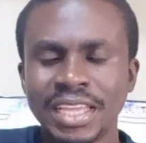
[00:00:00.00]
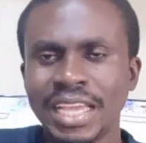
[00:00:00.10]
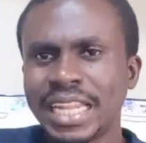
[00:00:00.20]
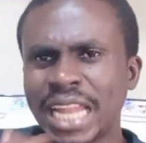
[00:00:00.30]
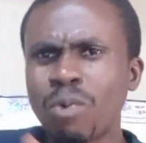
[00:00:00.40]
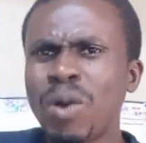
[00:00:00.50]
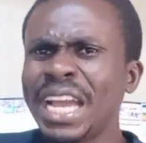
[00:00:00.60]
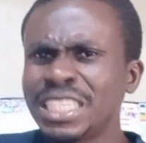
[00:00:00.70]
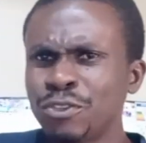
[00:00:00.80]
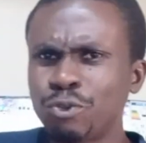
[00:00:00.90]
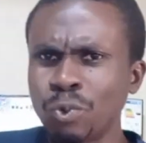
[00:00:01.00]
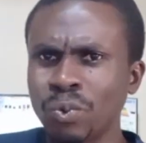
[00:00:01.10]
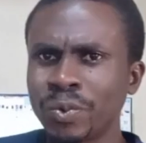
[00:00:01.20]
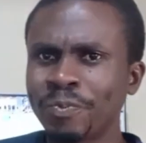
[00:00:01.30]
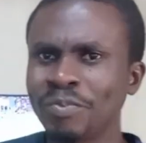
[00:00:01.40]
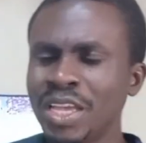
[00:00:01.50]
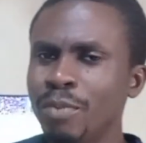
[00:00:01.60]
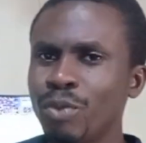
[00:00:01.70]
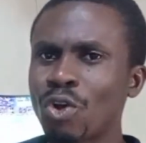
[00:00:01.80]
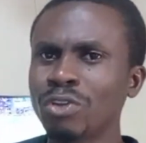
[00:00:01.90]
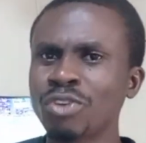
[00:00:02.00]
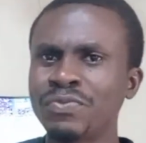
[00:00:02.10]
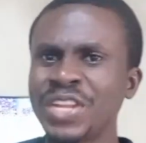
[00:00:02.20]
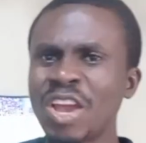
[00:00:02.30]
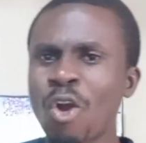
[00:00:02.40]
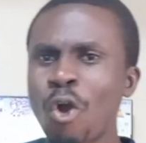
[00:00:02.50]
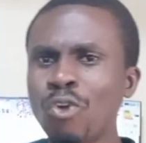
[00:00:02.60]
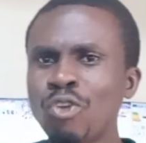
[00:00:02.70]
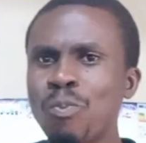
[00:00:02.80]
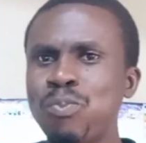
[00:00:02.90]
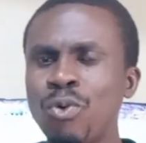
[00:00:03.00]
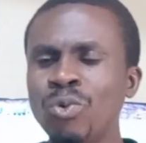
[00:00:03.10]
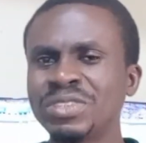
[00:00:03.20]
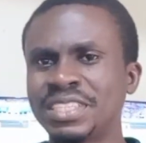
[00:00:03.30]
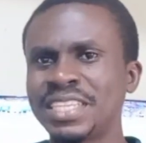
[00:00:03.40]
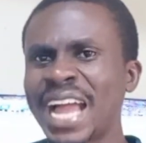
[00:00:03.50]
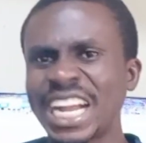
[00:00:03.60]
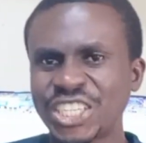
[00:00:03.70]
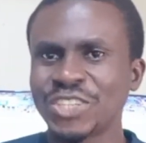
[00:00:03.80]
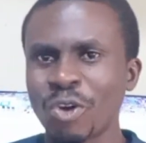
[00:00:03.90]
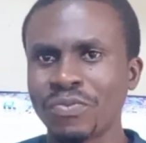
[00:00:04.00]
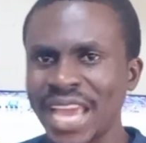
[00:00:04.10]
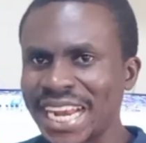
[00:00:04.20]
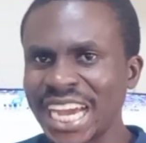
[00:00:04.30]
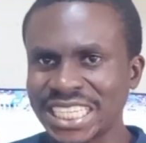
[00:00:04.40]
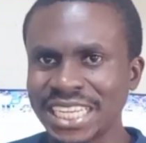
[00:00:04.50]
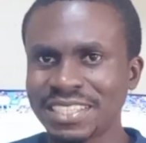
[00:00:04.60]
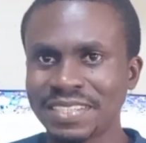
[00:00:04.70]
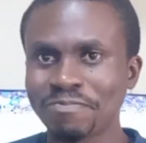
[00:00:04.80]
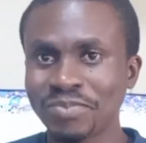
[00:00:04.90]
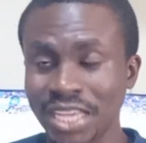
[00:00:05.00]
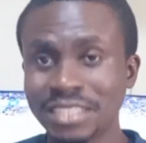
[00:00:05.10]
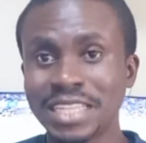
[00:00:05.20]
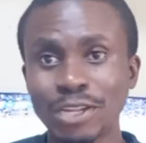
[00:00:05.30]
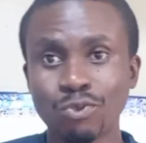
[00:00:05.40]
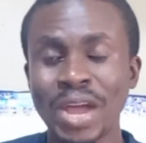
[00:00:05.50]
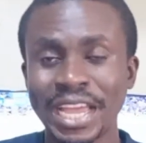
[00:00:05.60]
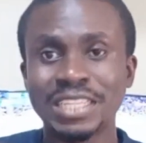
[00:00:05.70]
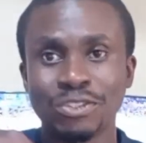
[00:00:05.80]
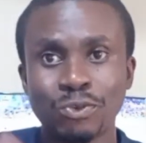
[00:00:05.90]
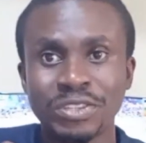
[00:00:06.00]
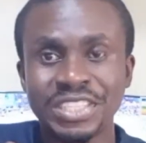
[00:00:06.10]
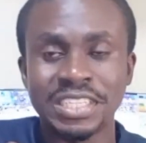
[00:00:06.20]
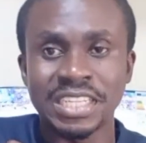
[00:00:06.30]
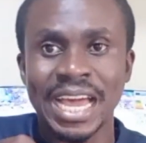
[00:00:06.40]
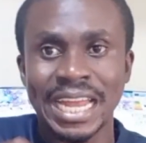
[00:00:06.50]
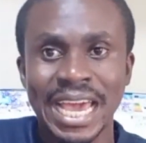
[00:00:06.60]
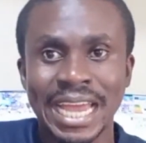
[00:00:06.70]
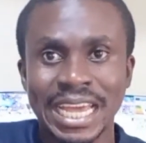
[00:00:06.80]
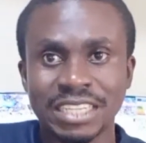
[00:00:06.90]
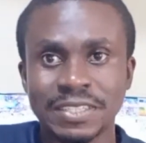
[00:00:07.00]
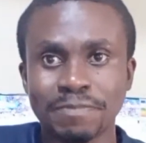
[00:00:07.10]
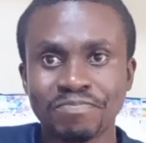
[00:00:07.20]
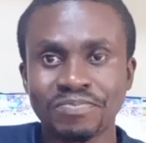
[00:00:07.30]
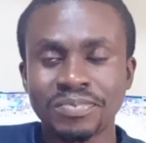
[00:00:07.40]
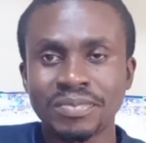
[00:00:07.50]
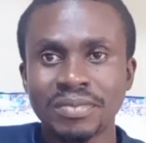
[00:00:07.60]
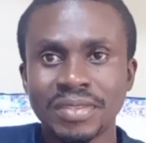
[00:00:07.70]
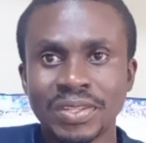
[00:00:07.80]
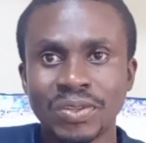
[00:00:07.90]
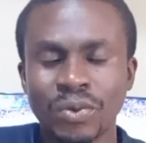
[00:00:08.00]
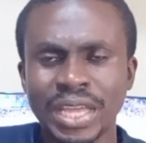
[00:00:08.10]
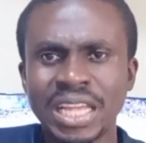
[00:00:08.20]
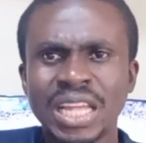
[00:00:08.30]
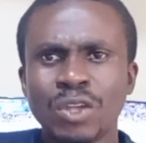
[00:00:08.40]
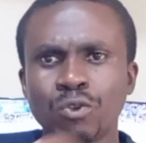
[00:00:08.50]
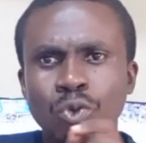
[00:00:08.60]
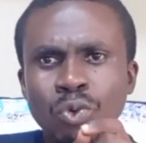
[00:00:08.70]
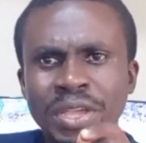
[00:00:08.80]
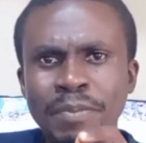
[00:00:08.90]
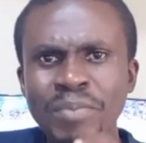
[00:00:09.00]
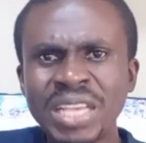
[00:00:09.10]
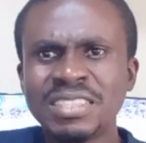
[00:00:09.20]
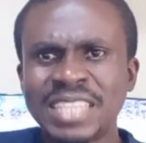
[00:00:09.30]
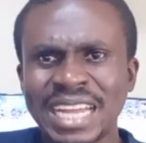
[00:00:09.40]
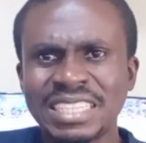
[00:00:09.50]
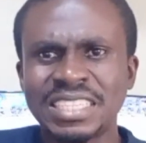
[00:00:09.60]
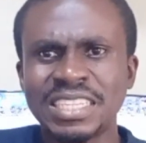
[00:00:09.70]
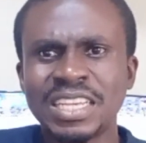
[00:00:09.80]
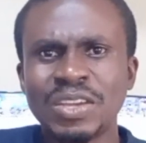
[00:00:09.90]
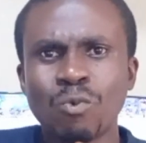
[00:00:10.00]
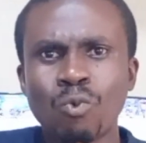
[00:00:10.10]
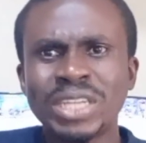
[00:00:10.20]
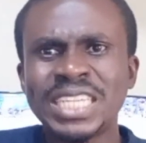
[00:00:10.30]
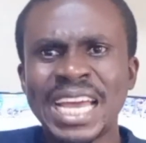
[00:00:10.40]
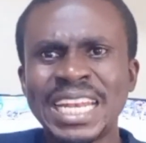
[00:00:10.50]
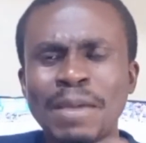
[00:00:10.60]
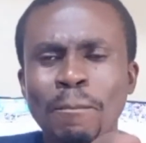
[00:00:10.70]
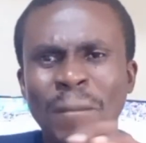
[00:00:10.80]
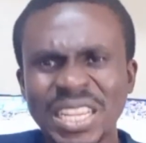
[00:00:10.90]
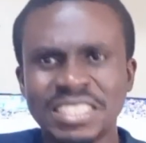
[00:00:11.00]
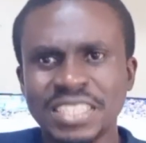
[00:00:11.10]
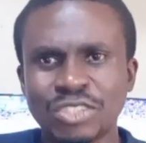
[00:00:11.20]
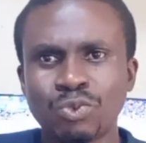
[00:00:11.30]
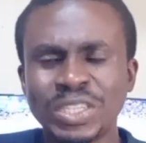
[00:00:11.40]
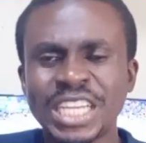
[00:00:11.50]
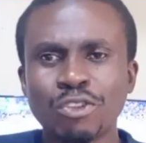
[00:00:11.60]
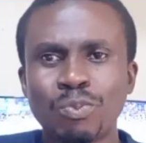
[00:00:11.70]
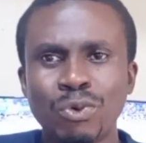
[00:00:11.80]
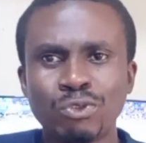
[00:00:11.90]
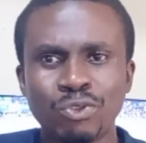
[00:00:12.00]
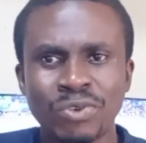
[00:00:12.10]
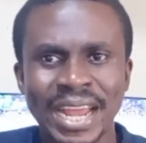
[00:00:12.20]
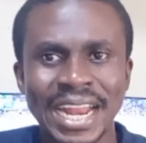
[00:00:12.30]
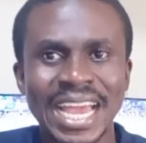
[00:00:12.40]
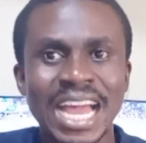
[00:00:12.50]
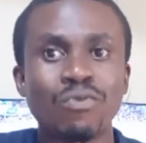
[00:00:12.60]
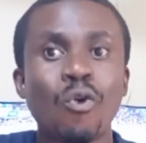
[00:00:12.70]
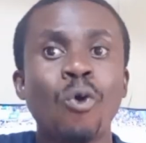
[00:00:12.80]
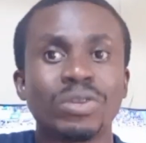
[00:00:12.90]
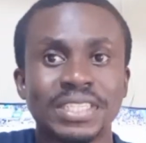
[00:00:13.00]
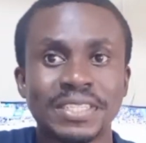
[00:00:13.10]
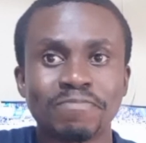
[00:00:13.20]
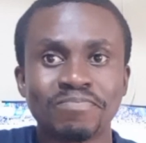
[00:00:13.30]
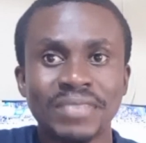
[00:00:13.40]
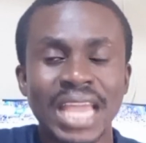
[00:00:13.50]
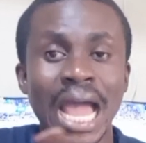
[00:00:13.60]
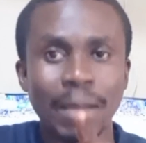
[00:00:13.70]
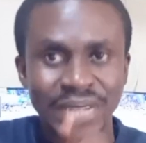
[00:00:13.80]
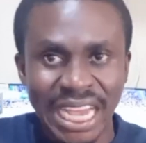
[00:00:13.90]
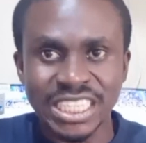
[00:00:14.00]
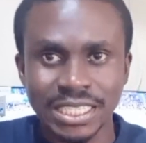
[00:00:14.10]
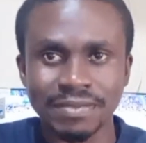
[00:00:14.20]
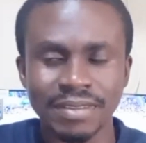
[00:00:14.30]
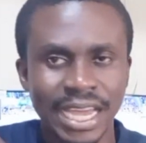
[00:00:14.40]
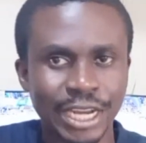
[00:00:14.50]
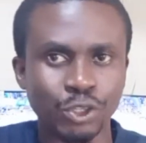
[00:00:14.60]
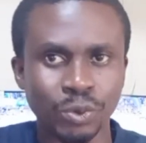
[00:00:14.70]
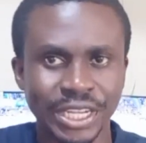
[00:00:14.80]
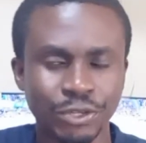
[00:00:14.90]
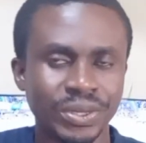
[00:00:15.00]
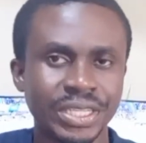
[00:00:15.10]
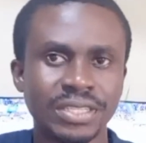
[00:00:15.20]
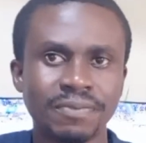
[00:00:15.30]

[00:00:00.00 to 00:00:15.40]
Now, why is it so? Because of the unopposed action of the adductors. Yes, that is why it results in adduction. Okay, so it means that what are the muscles which are supposed to rather have caused abduction at the shoulder joint?